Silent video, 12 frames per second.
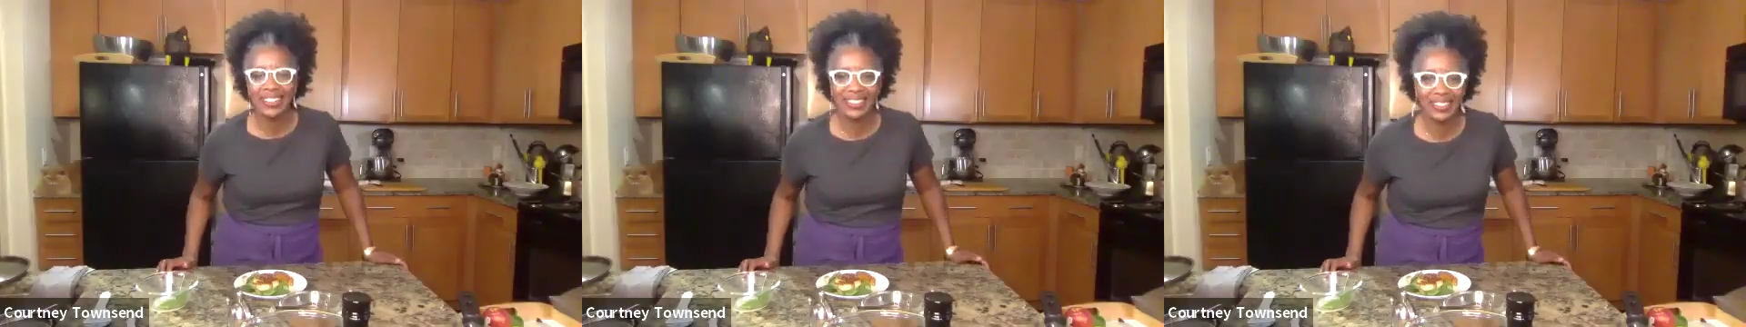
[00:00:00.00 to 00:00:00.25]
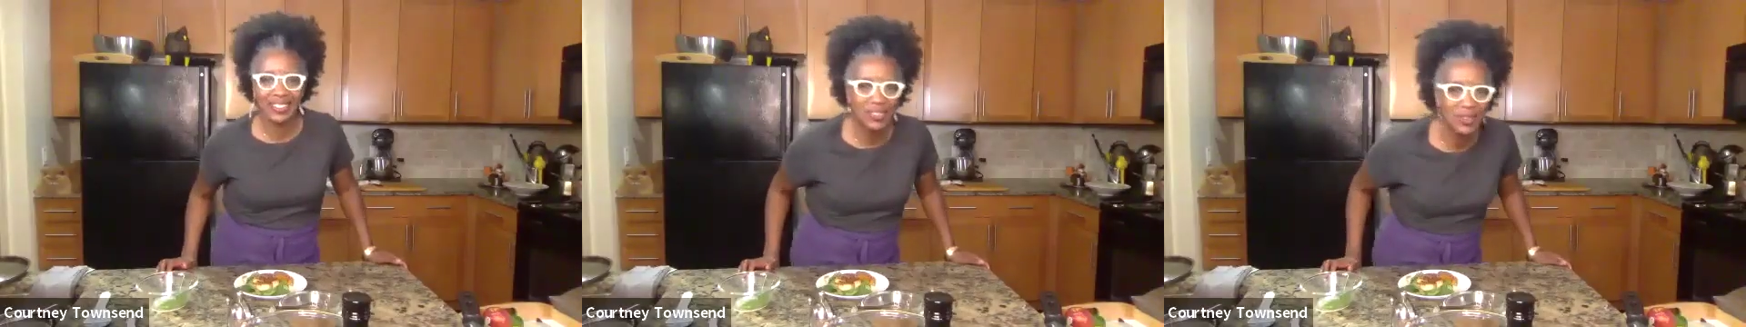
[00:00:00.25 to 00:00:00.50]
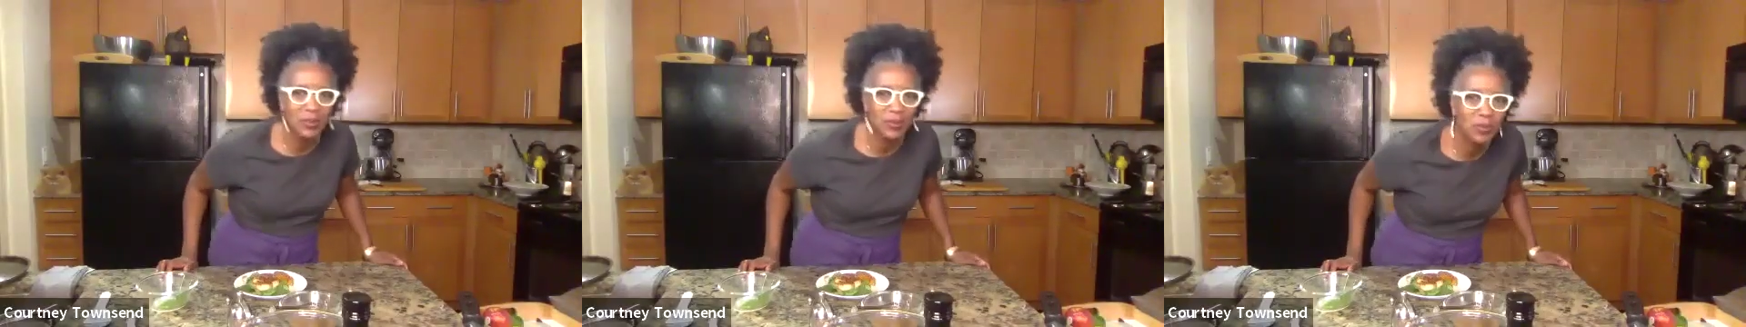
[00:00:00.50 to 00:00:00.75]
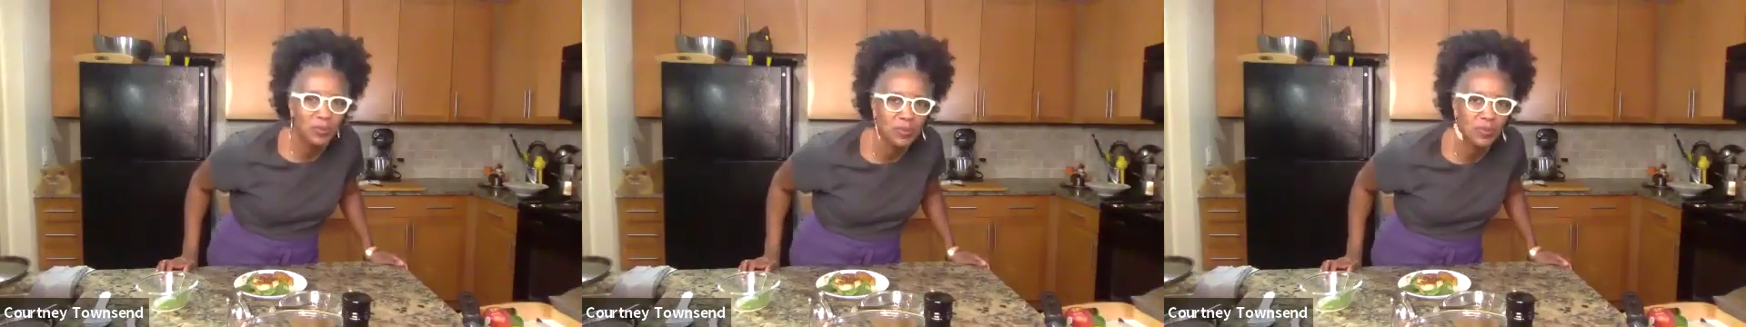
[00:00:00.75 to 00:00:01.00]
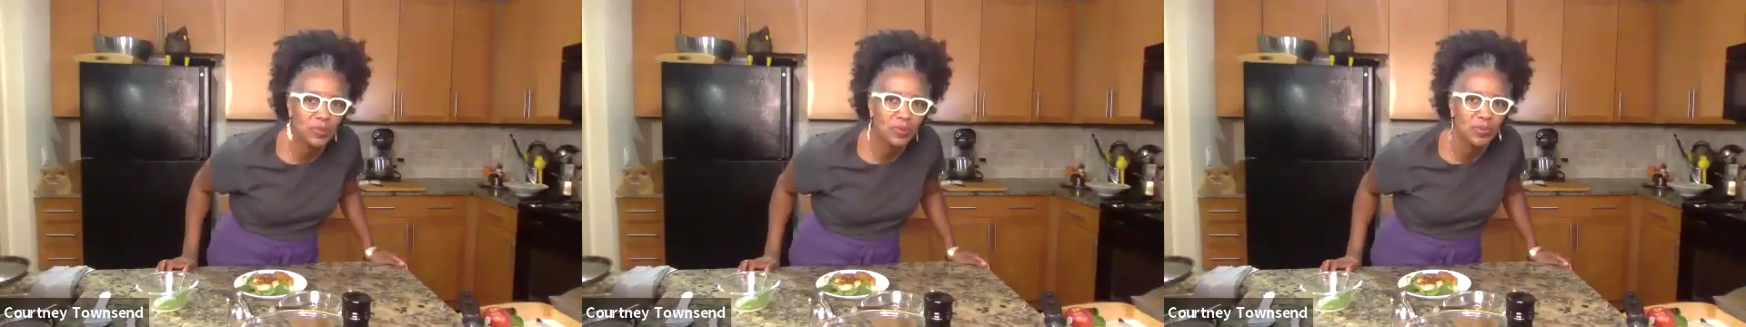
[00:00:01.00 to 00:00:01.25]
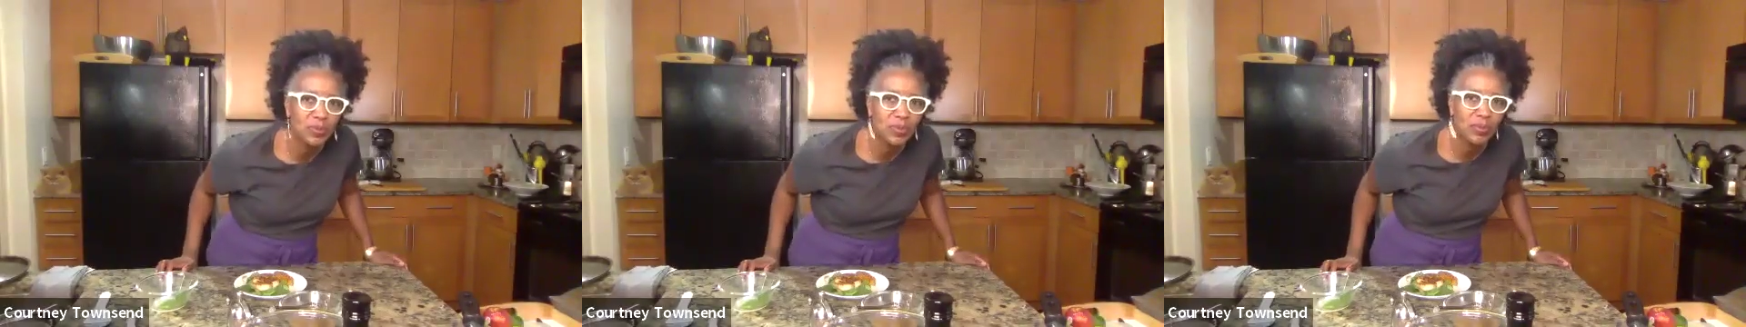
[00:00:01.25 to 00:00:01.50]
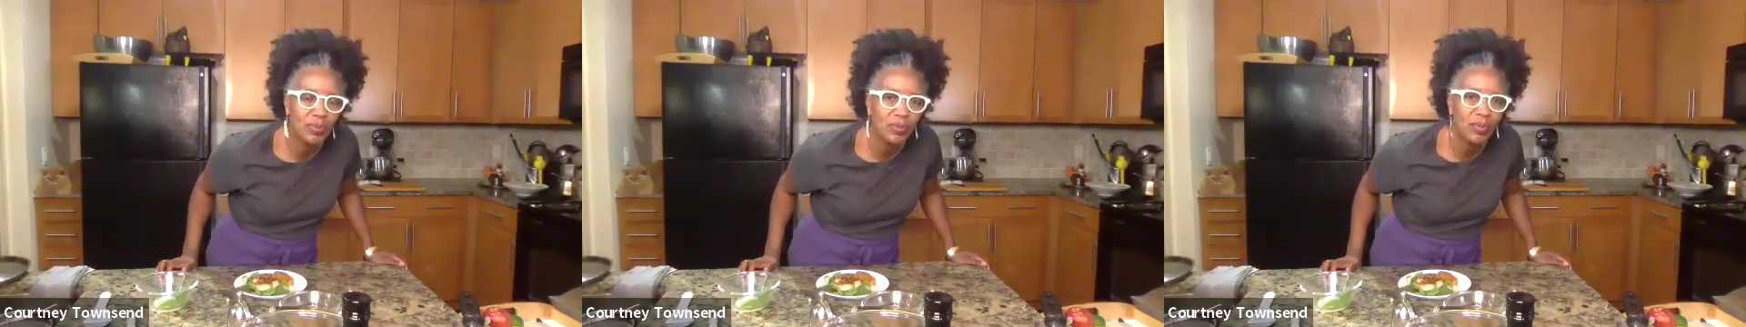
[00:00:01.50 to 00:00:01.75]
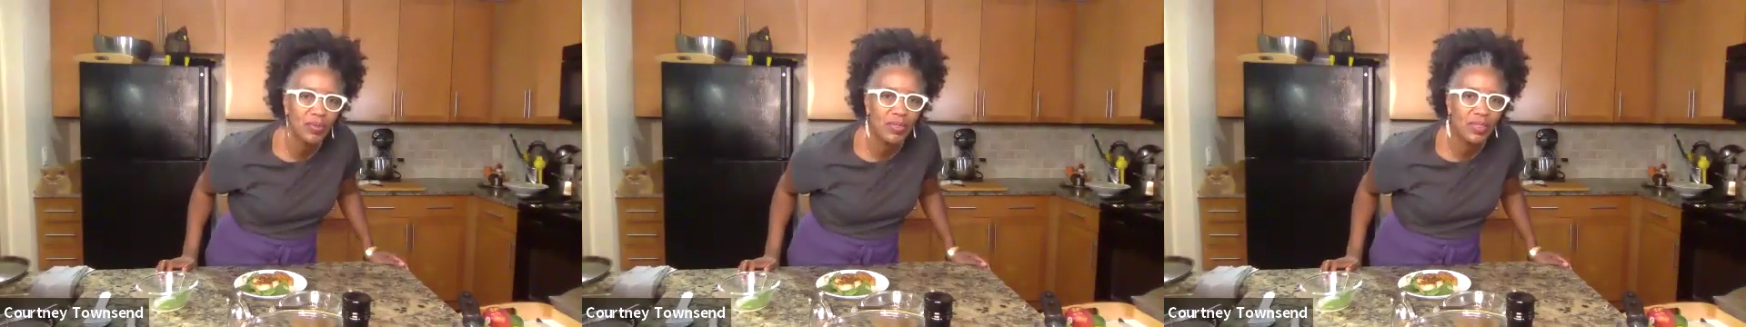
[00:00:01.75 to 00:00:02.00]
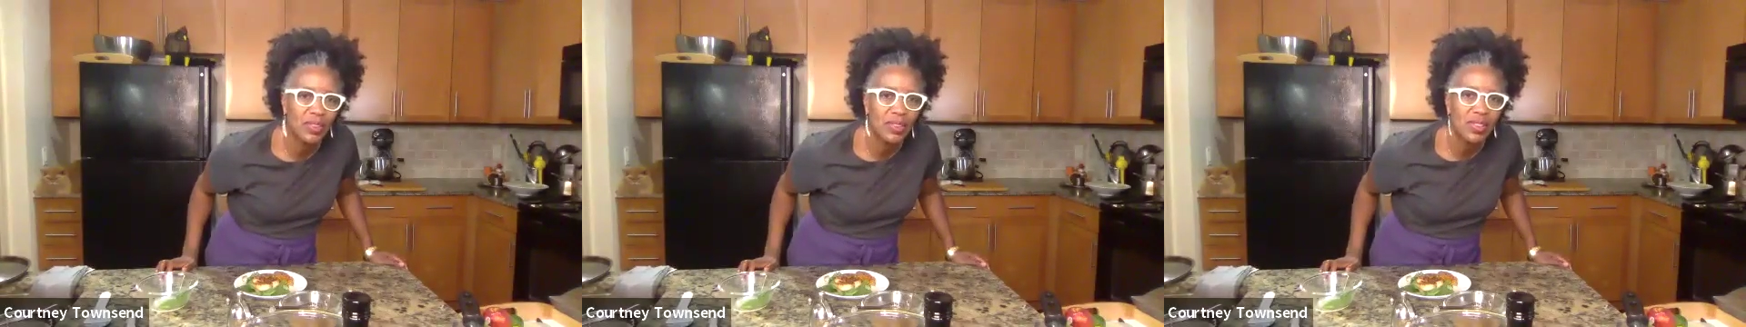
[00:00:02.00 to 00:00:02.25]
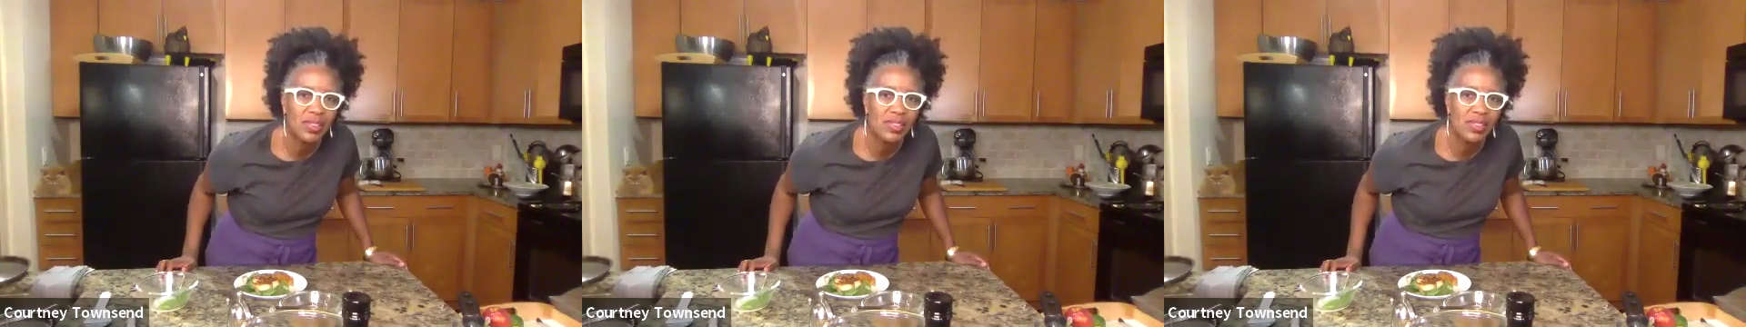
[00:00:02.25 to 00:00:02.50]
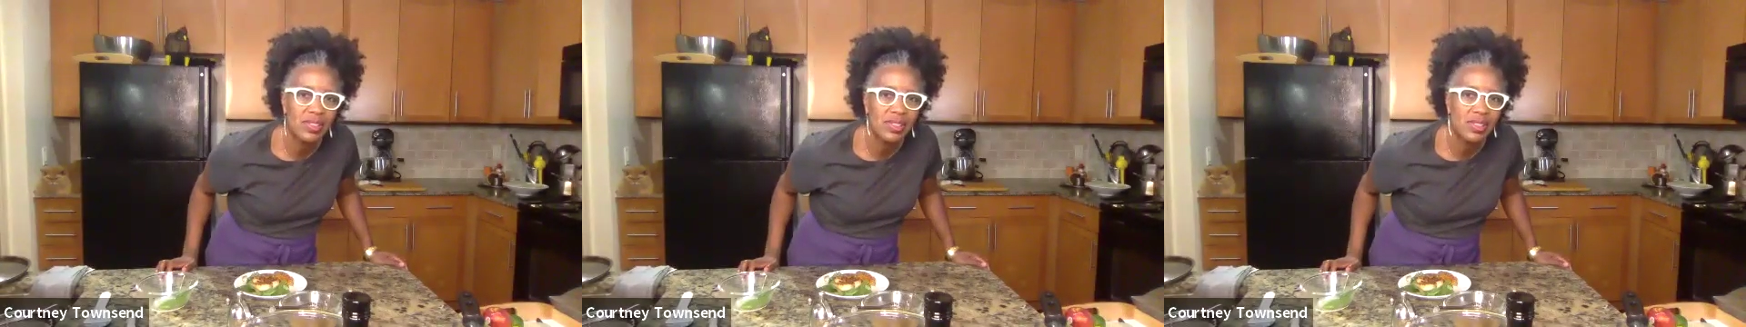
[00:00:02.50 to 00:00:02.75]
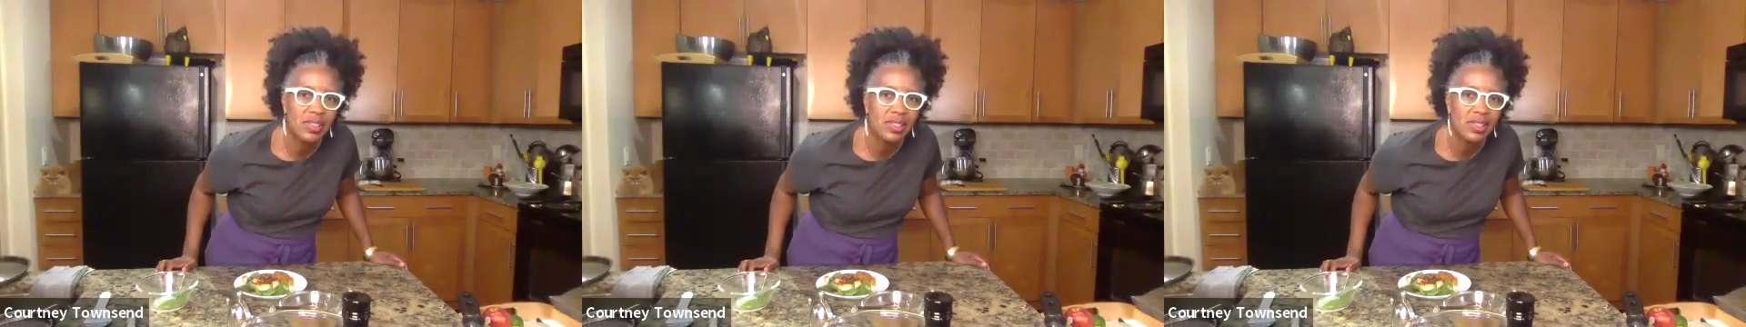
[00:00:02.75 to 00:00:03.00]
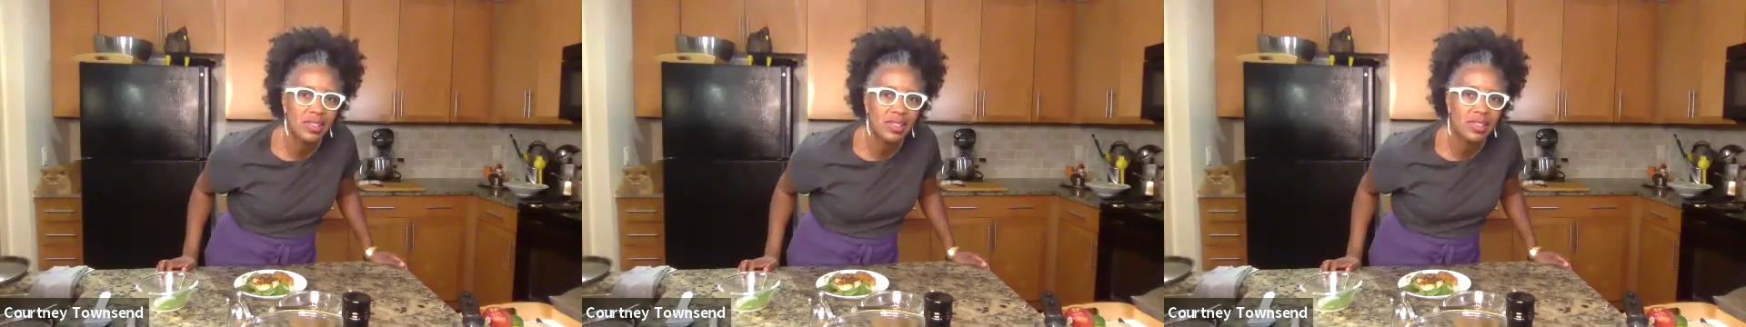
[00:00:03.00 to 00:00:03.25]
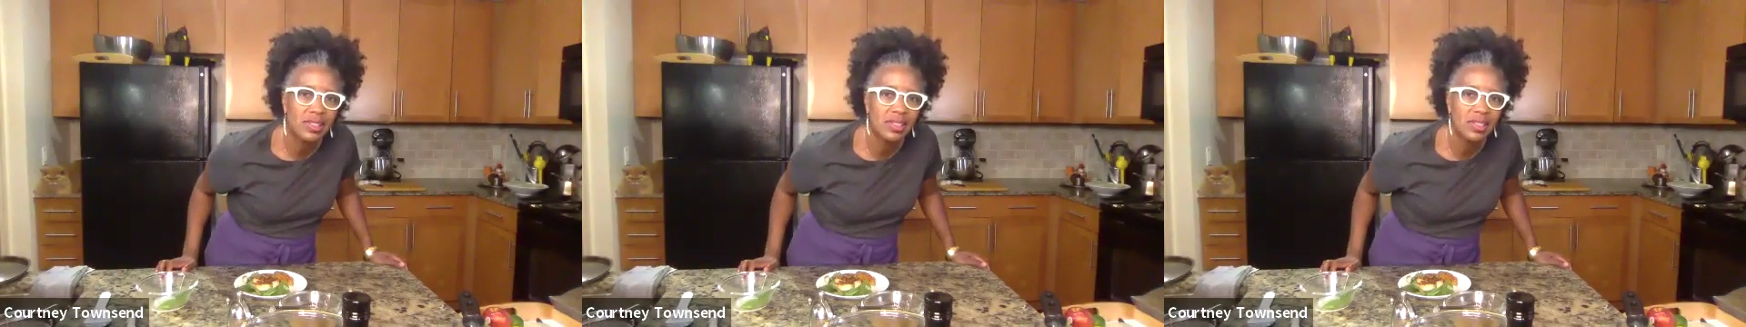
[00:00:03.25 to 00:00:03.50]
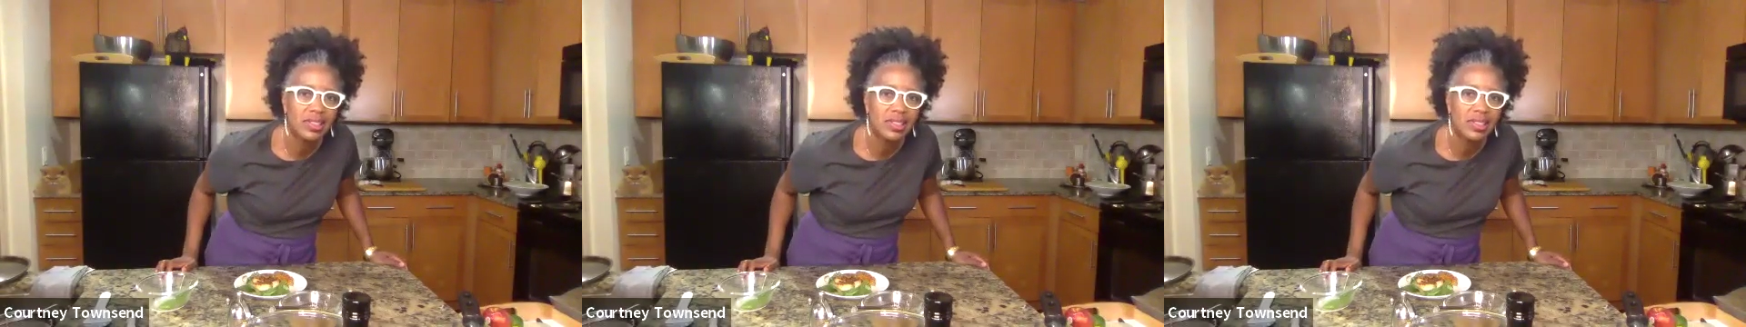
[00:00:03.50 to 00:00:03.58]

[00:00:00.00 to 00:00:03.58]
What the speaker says: (silence)